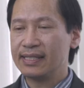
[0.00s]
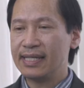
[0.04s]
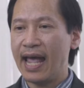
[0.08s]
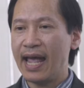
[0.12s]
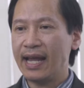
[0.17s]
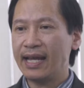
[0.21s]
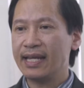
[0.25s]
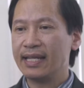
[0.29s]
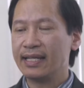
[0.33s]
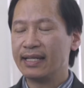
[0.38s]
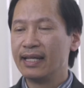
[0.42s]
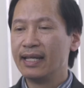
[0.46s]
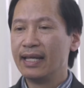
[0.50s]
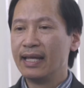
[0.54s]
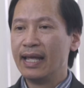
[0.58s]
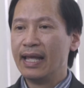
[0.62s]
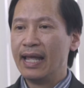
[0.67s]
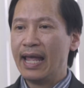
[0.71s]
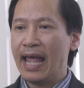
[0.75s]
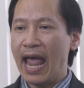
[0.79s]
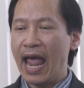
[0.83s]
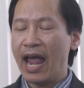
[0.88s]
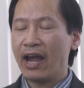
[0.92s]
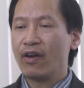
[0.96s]
that
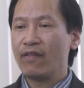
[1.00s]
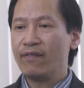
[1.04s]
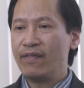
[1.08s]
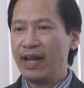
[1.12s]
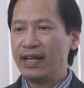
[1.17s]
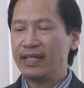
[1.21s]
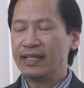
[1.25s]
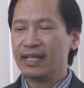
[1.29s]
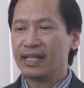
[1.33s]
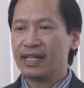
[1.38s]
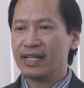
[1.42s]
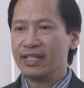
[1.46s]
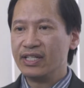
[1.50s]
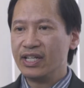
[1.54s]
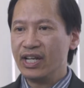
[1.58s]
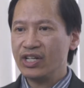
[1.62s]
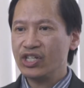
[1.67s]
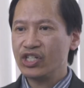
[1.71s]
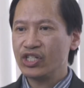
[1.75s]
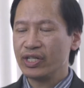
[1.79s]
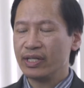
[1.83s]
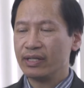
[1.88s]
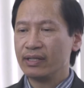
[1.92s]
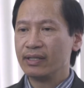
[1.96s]
can aggravate the
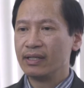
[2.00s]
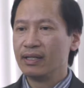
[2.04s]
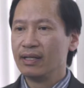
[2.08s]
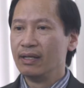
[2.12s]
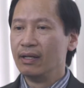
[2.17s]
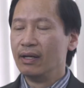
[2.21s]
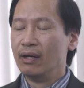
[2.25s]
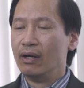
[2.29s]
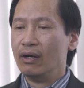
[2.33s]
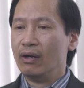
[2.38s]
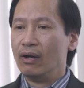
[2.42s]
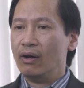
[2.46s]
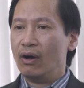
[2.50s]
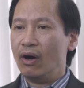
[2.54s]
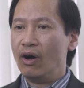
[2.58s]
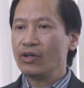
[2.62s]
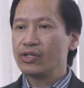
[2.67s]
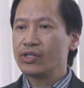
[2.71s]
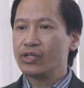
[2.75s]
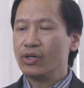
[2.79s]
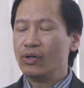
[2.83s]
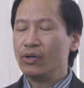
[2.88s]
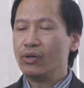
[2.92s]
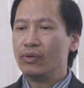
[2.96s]
condition.
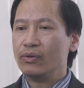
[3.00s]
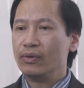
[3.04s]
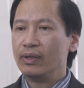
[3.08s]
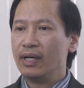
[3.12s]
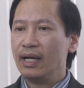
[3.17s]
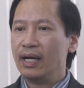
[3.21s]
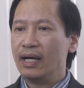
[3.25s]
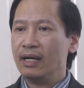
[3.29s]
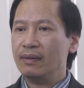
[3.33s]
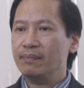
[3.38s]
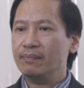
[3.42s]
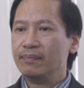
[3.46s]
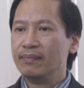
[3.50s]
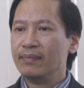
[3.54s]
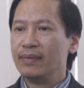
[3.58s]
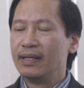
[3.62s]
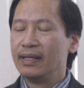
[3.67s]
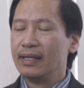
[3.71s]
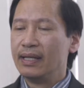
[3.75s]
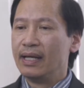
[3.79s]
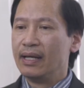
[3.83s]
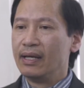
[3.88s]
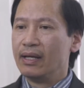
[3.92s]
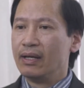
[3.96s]
Also,
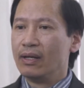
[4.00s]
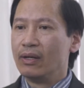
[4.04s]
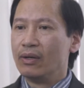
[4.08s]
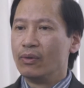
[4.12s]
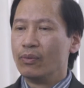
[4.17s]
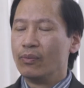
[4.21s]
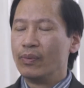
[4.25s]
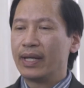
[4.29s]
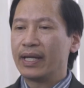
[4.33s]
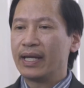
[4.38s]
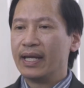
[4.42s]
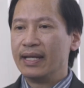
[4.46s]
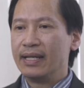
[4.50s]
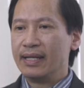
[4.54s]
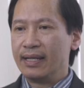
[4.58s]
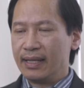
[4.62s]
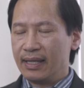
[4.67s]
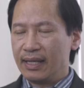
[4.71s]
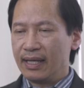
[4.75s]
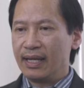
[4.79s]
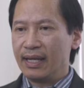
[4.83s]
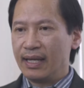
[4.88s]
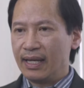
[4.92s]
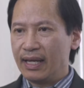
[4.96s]
we
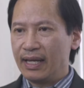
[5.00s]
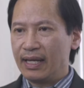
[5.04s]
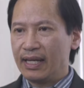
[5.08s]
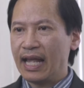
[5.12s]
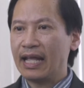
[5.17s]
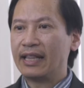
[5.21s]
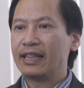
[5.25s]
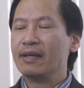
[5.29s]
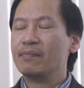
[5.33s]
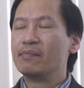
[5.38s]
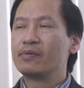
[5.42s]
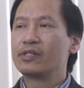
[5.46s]
can get them